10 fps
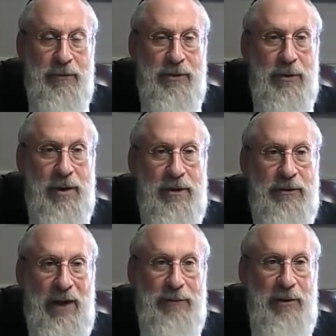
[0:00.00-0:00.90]
during the
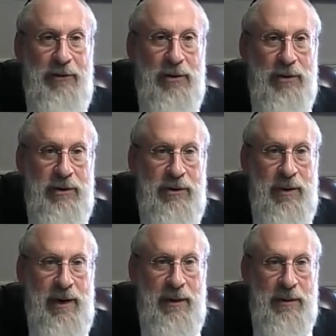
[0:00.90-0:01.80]
Shas Bishul to do
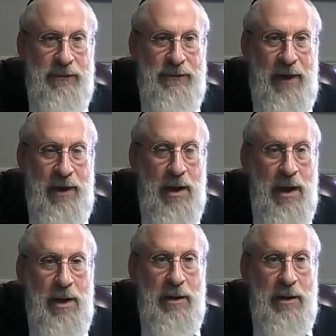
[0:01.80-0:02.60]
anything with the fire.